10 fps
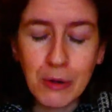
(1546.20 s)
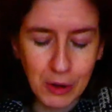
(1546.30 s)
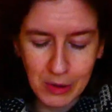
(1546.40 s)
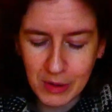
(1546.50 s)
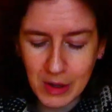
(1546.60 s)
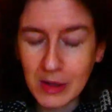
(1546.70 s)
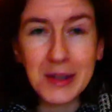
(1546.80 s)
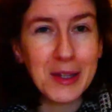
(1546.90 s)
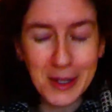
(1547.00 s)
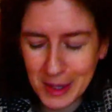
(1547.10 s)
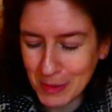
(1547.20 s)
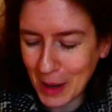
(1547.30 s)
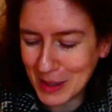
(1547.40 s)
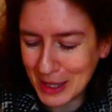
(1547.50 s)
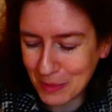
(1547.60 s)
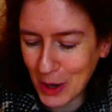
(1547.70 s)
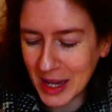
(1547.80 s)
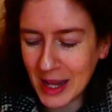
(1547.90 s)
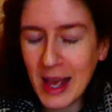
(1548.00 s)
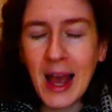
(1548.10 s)
or sometime in the
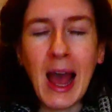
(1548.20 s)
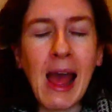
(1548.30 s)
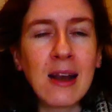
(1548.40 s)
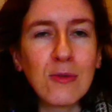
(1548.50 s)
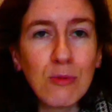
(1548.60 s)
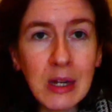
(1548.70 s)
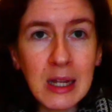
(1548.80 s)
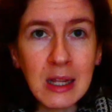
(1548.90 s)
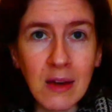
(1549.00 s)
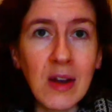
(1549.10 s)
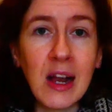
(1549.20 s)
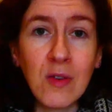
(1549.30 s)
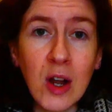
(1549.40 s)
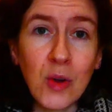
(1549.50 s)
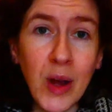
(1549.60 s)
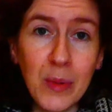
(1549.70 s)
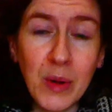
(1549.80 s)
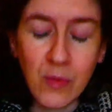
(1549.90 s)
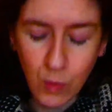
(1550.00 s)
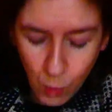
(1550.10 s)
spring, and really love it. I have gotten quite a
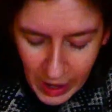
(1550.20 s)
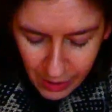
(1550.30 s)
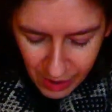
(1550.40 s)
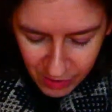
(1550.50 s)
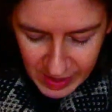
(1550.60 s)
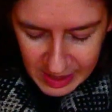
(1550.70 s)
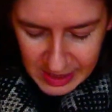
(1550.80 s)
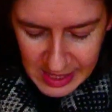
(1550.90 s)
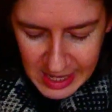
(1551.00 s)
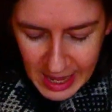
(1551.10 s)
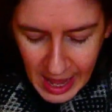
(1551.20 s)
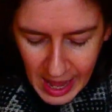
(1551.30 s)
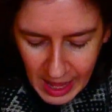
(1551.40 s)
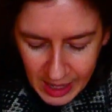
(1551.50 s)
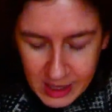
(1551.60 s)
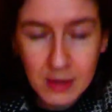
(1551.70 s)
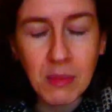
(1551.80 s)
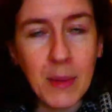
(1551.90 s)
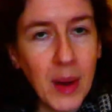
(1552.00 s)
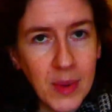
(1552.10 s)
bit of wear out of it, and
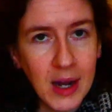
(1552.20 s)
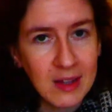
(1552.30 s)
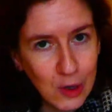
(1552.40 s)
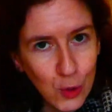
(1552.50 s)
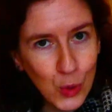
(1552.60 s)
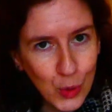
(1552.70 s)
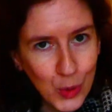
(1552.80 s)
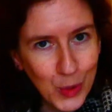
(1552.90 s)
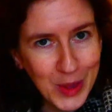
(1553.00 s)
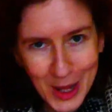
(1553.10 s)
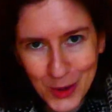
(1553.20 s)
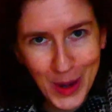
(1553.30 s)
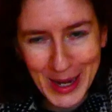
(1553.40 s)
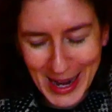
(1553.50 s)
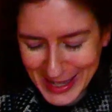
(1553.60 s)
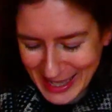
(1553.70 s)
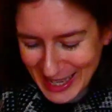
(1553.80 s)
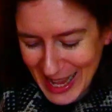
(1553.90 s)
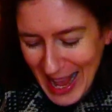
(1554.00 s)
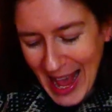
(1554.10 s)
my mom kind of said, ooh, that's quite nice.
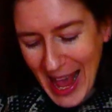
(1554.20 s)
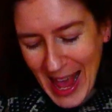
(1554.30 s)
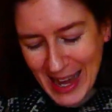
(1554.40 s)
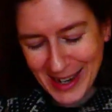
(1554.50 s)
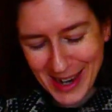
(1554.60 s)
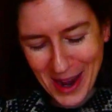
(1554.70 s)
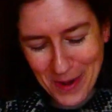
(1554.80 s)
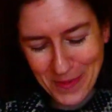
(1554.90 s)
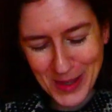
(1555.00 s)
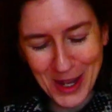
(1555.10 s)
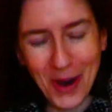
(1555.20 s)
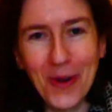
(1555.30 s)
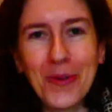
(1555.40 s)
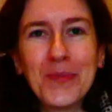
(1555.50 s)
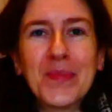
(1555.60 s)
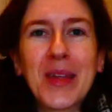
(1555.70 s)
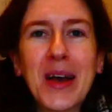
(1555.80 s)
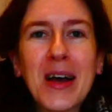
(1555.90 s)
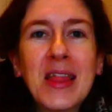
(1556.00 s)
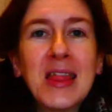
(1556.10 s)
And so
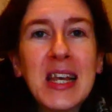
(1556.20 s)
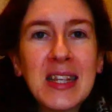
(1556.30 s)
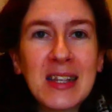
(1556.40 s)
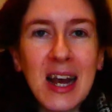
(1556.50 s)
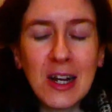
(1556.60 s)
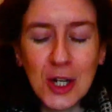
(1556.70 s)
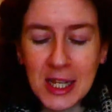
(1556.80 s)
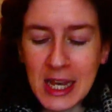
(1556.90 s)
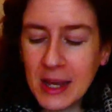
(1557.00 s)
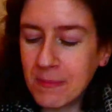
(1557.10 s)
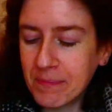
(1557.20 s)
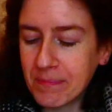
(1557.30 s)
this is actually